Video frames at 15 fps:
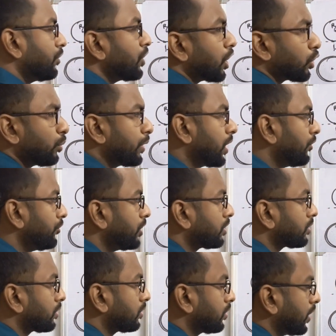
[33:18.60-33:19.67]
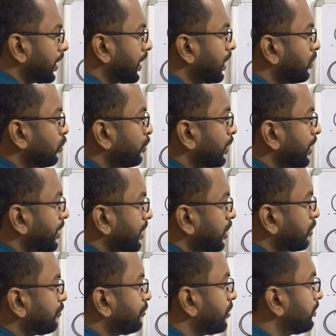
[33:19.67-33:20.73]
to r omega, we are getting omega is equal
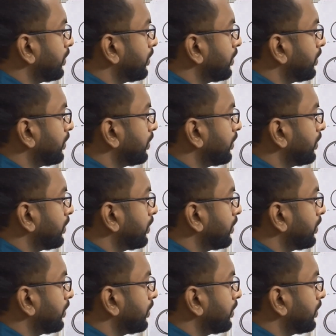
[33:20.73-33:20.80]
to v